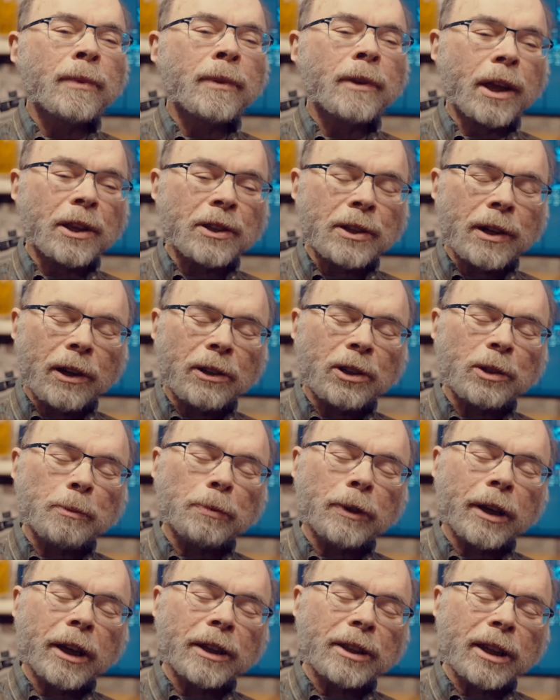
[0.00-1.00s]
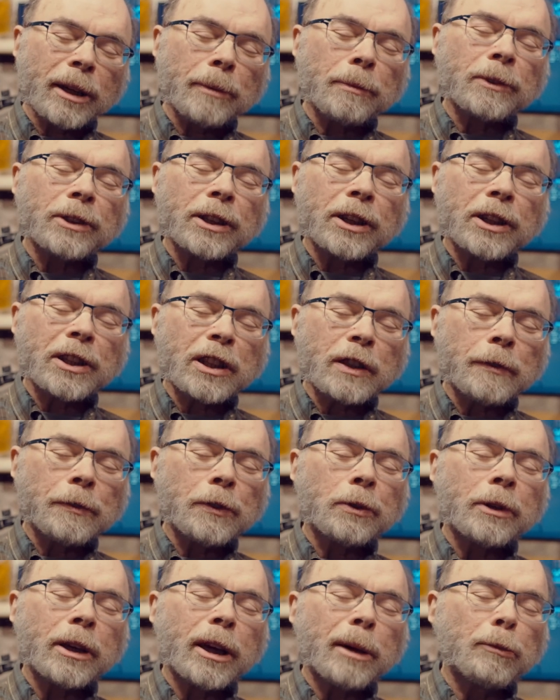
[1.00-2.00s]
it's hard to play table tennis if
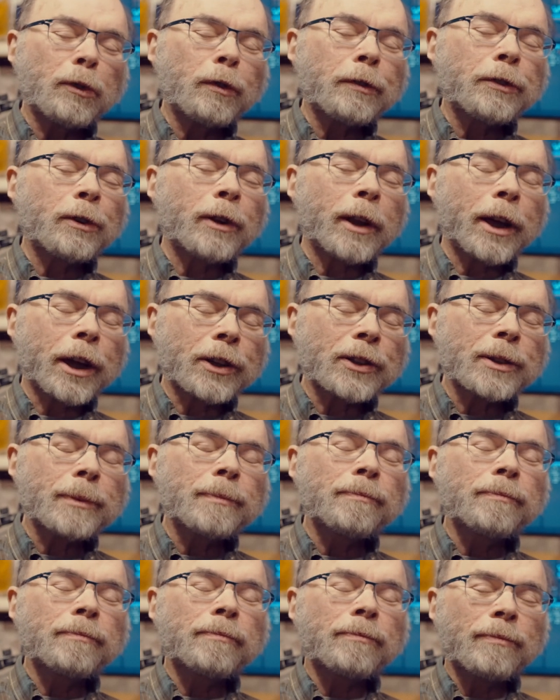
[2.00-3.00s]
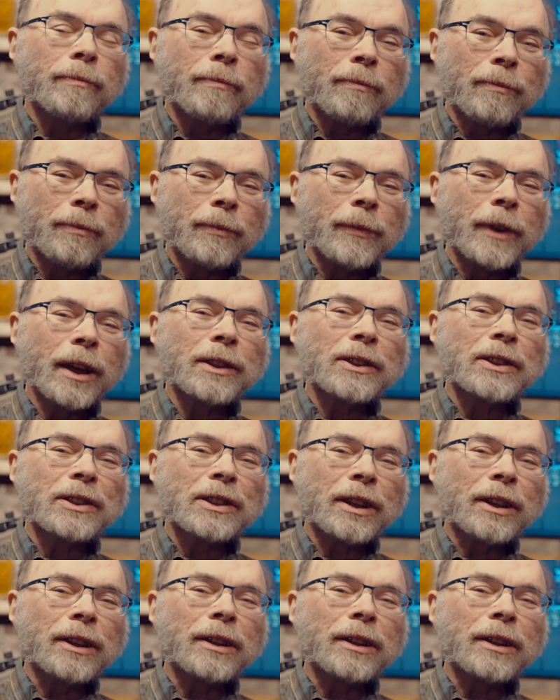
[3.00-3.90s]
you can't move your legs. That's